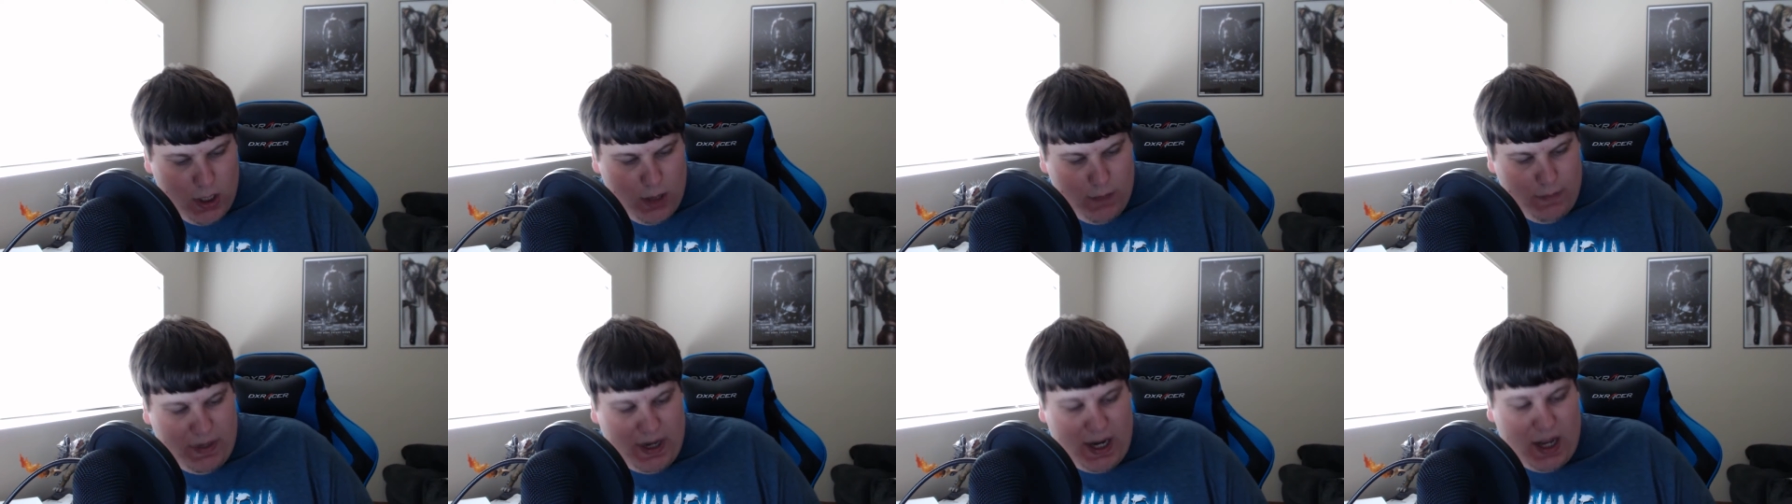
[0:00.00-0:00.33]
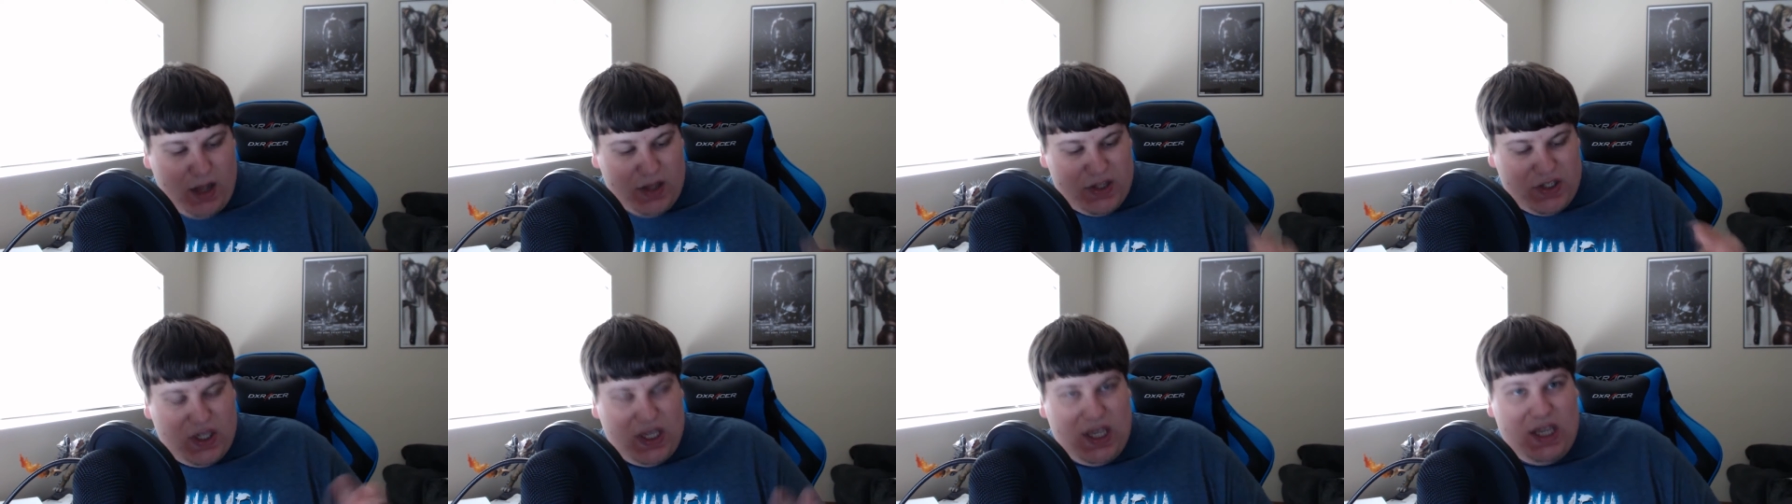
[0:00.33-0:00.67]
But I
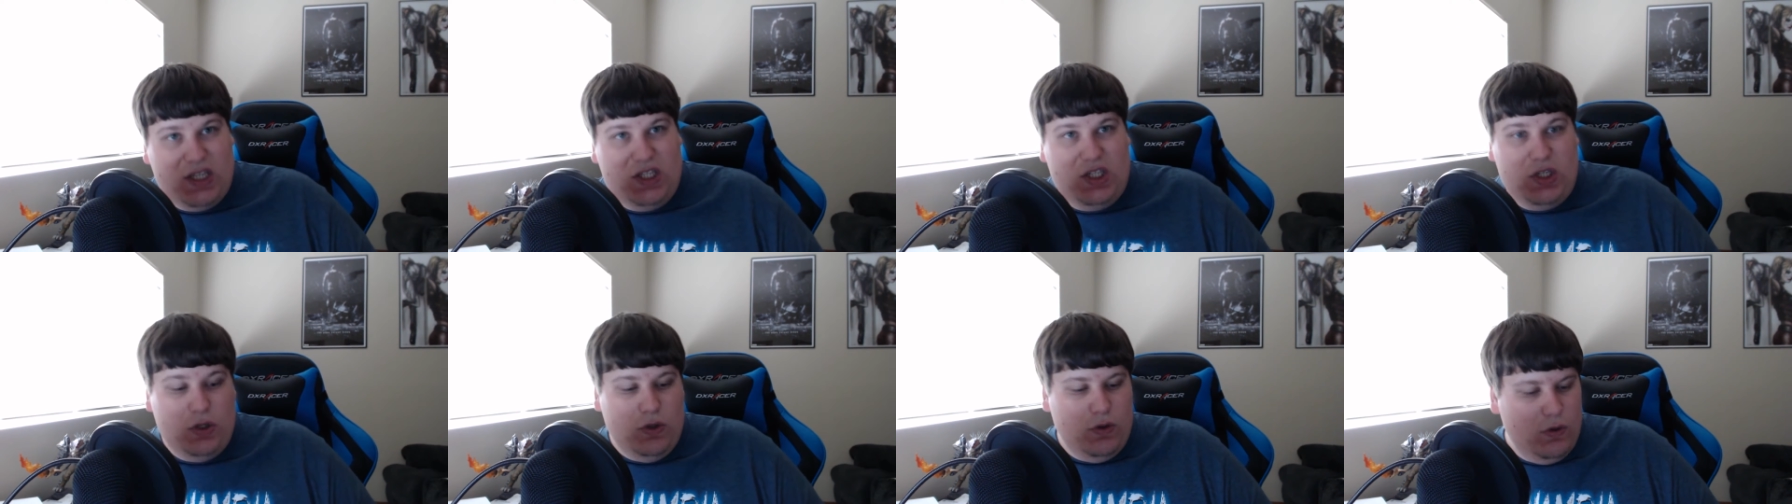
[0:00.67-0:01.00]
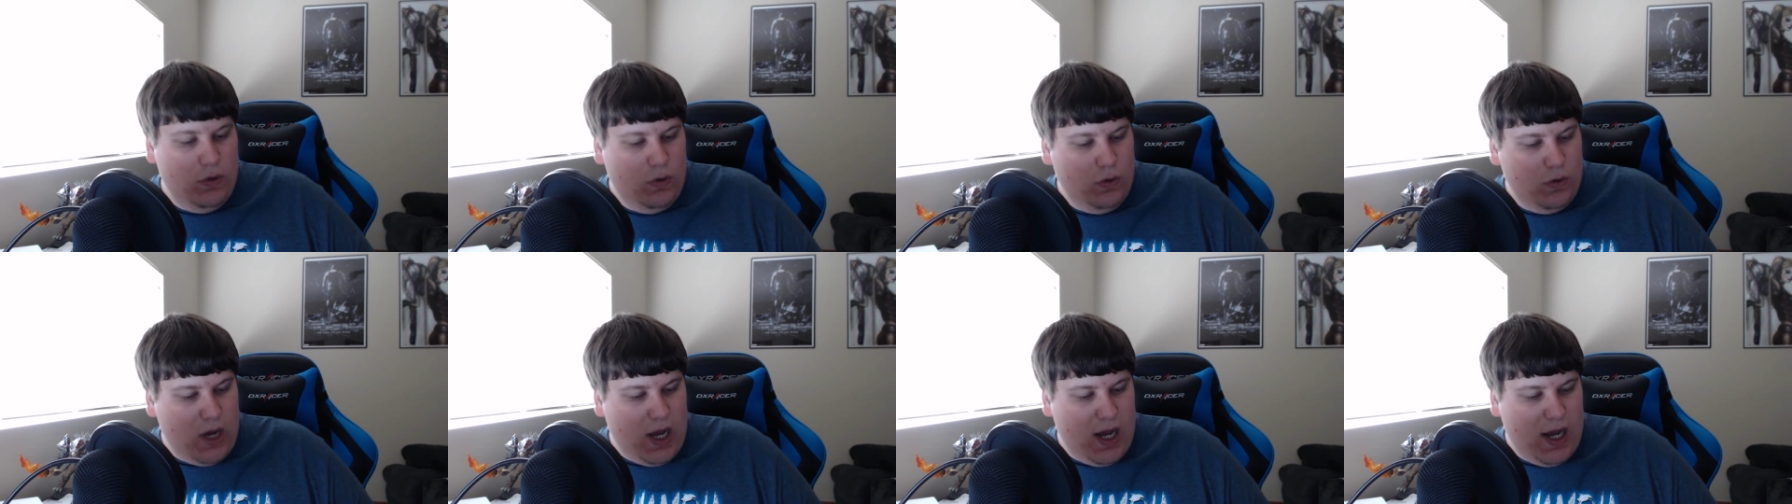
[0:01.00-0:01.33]
also get
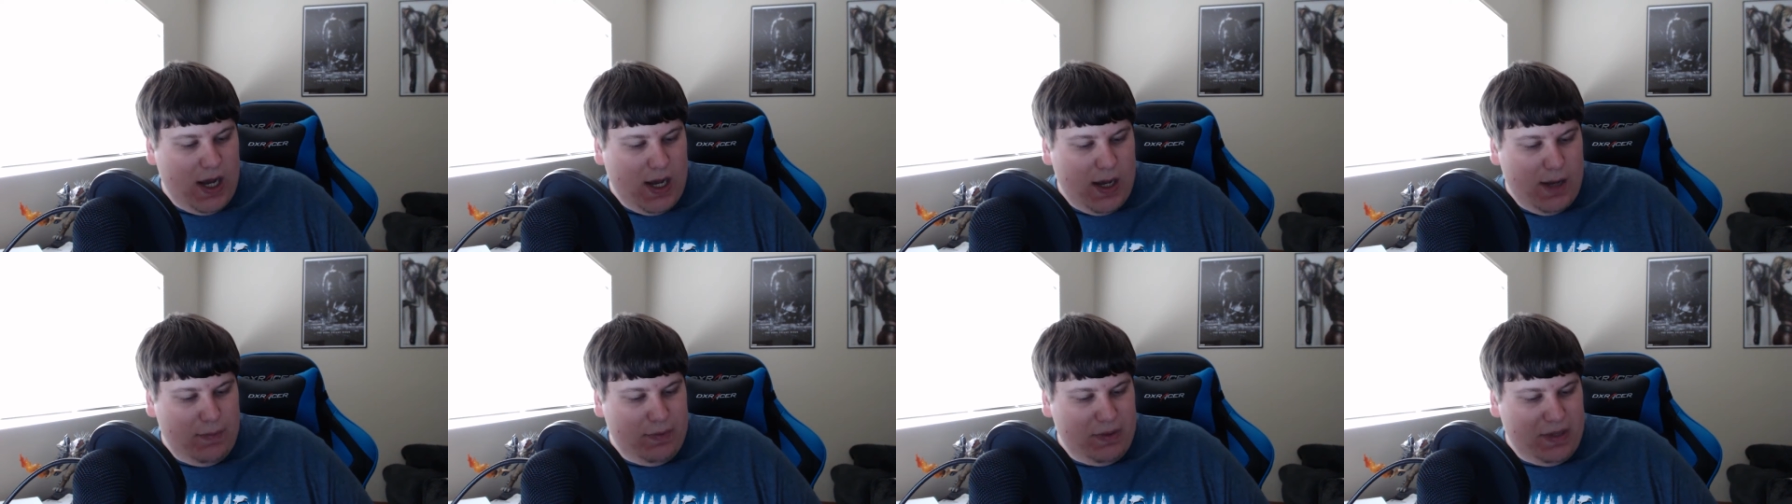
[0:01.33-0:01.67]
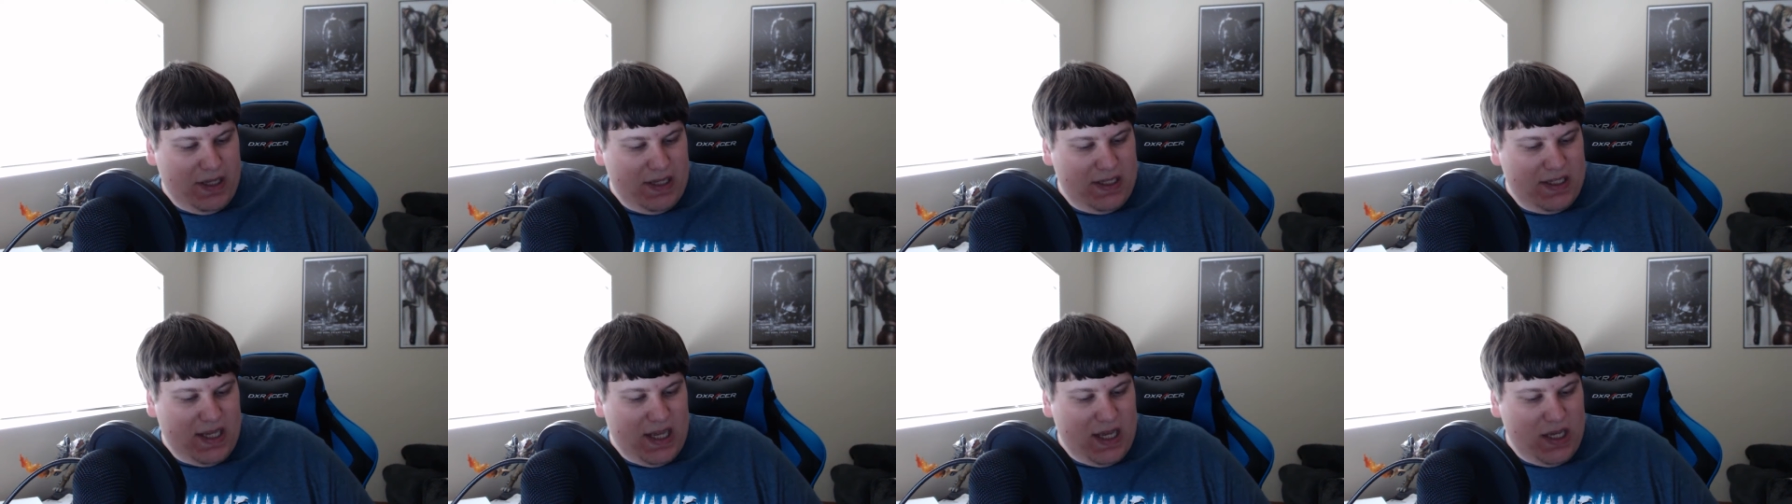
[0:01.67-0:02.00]
two
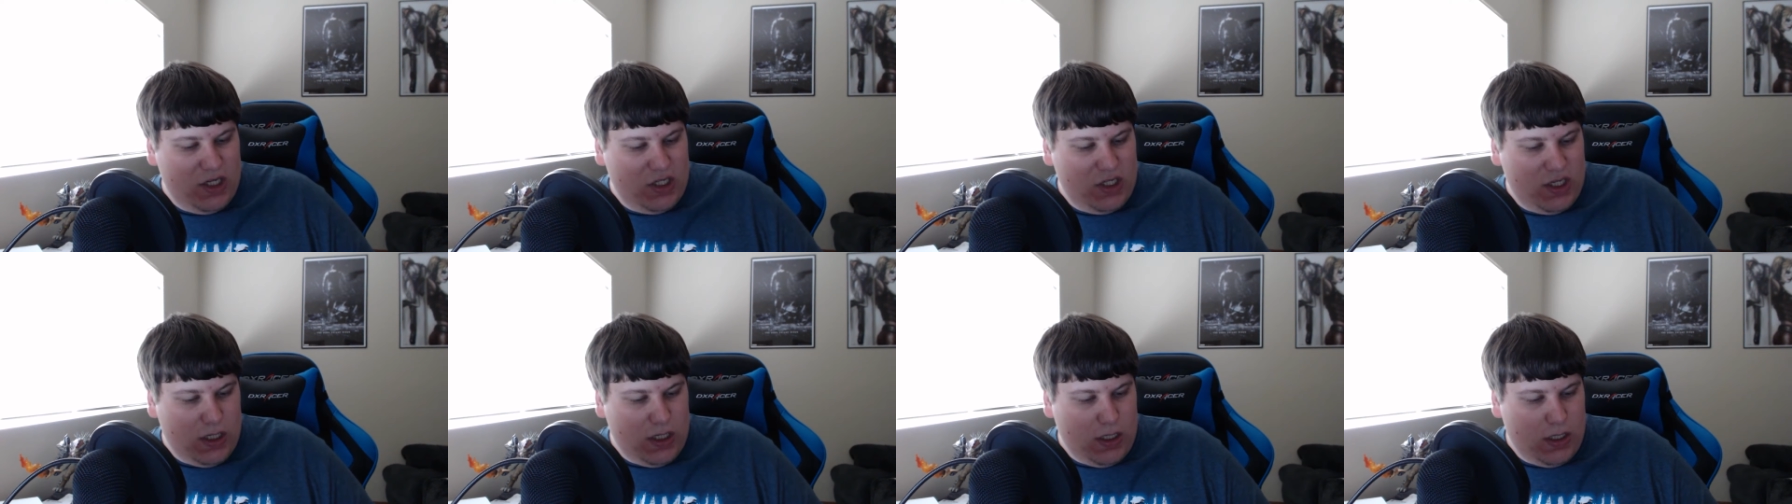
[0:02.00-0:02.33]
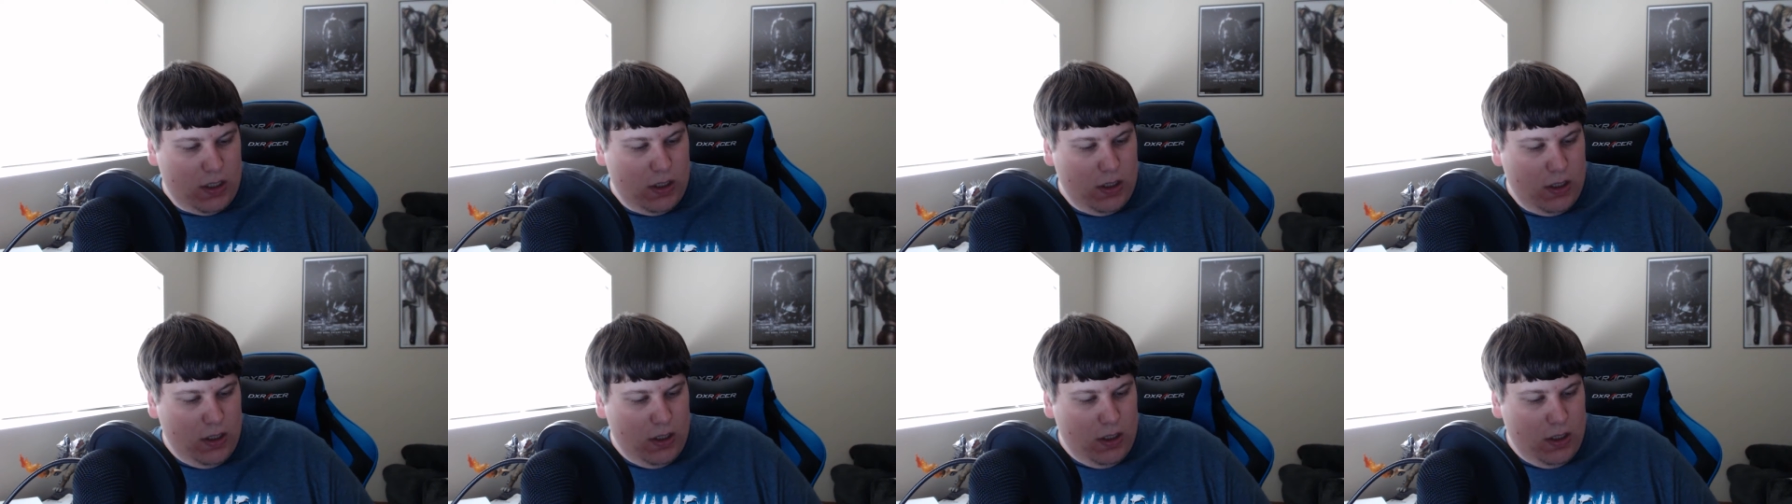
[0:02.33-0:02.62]
PlayStation